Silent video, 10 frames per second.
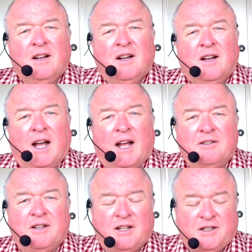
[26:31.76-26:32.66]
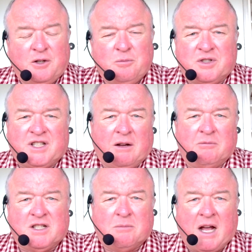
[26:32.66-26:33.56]
And 2% was
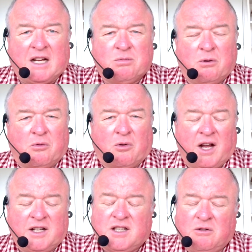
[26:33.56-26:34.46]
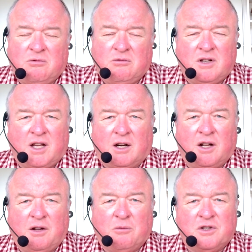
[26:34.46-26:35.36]
the maximum grade, so
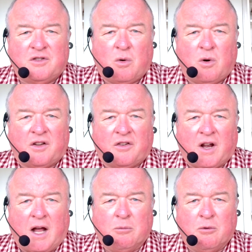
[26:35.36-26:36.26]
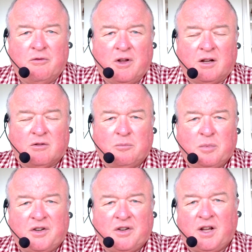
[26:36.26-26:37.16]
it was quite a stable vehicle,
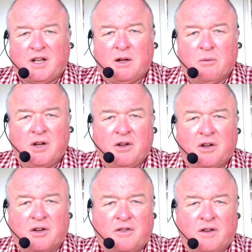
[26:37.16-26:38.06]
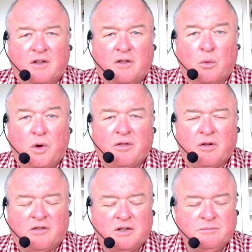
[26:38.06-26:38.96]
particularly when you consider the width of
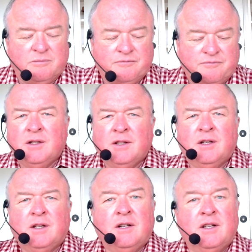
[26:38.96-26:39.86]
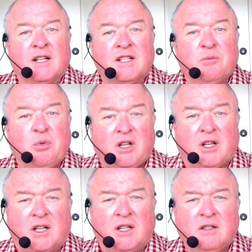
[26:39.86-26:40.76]
it. Now
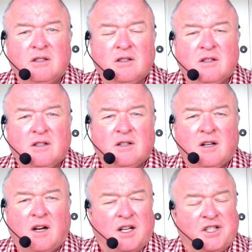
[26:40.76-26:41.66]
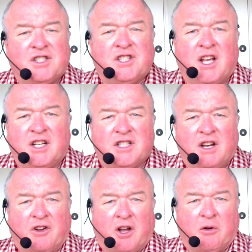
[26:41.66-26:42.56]
stability. I just said it's
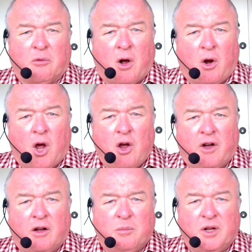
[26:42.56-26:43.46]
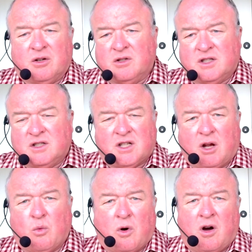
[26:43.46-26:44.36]
never going to roll over because it's so
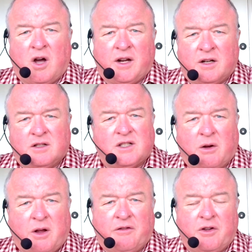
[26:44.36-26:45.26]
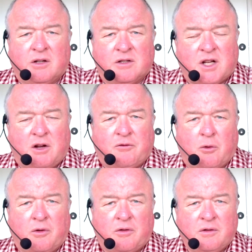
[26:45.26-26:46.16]
wide and so heavy and so forth.